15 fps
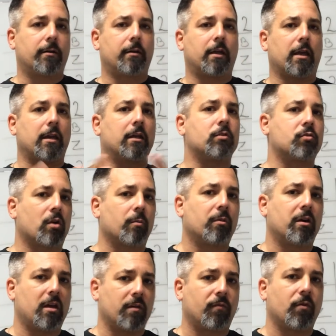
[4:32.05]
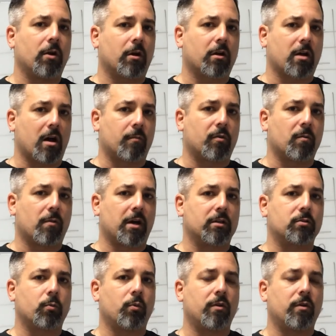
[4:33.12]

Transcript: getting in trouble, if we are compromised,